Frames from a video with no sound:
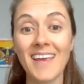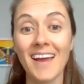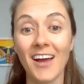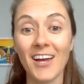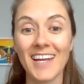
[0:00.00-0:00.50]

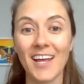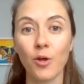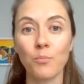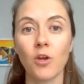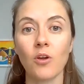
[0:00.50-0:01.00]
Yeah, I can
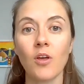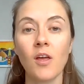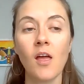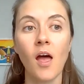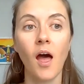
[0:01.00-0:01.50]
help you.
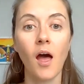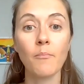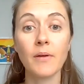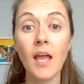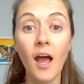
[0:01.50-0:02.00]

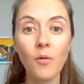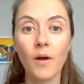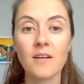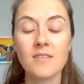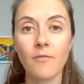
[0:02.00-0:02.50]
But yeah,
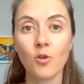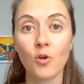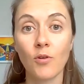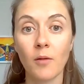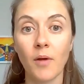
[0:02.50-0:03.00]
otherwise, have a
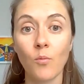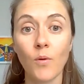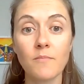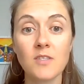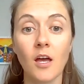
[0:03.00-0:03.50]
look around on my
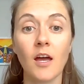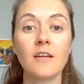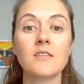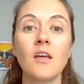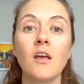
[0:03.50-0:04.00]

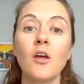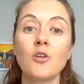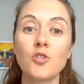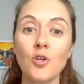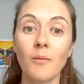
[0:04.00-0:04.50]
website.
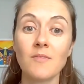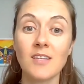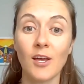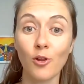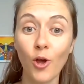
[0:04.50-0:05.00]
Do come and
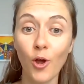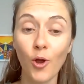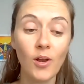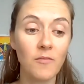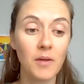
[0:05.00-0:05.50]
say
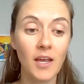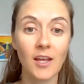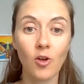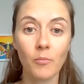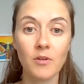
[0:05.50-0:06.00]
hello. Leave me
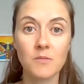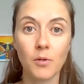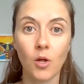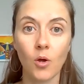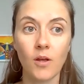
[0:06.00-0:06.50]
any comments
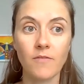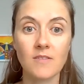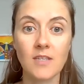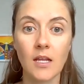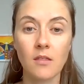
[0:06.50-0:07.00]
below if
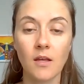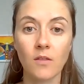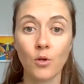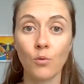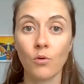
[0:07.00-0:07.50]
there's
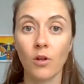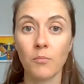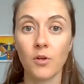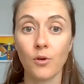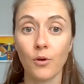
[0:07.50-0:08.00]
anything that you would
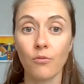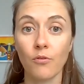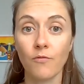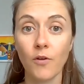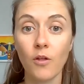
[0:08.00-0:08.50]
like me to go
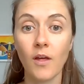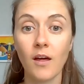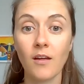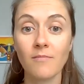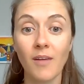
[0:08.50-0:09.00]
through
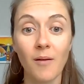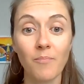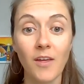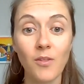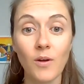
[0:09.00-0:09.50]
further.
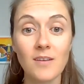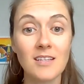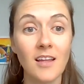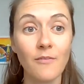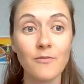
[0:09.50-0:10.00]
Otherwise,
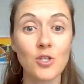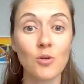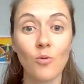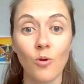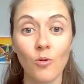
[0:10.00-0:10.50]
love to
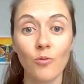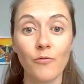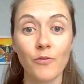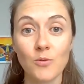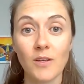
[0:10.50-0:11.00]
you all
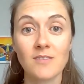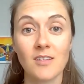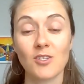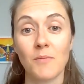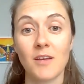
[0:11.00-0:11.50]
for doing
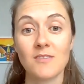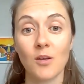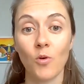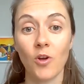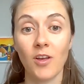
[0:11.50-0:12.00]
such
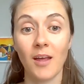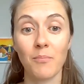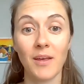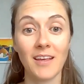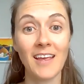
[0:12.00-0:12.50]
amazing work and
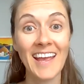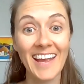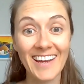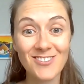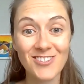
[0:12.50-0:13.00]
being
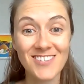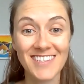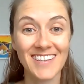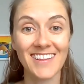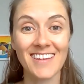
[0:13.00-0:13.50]

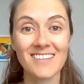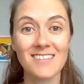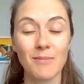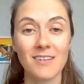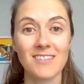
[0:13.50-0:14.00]
interested in
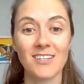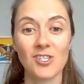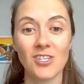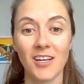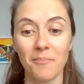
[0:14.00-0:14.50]
this
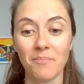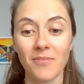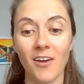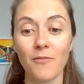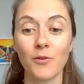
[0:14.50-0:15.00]
message.
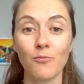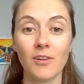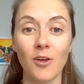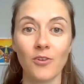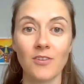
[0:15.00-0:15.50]
I feel
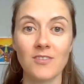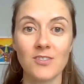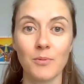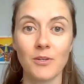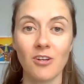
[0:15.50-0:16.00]
really honoured
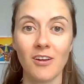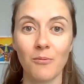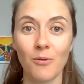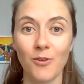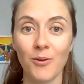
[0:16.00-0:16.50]
to be sharing
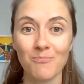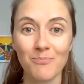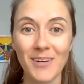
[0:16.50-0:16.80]
it with you.